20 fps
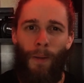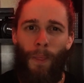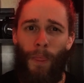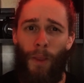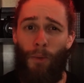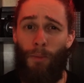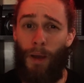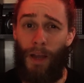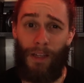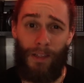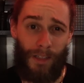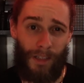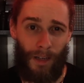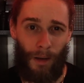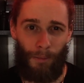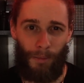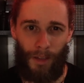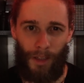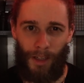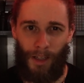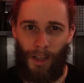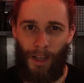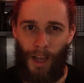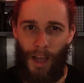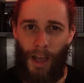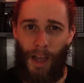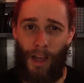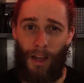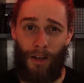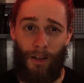You made something
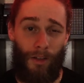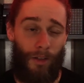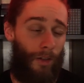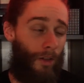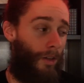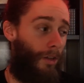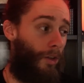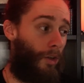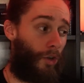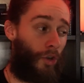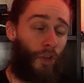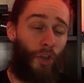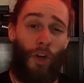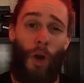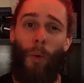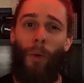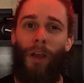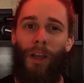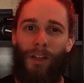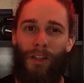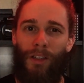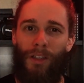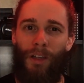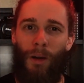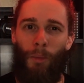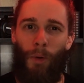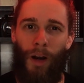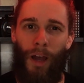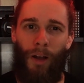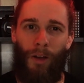and you're showing it to
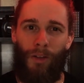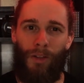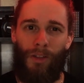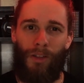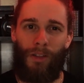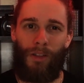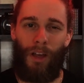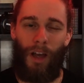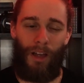someone else.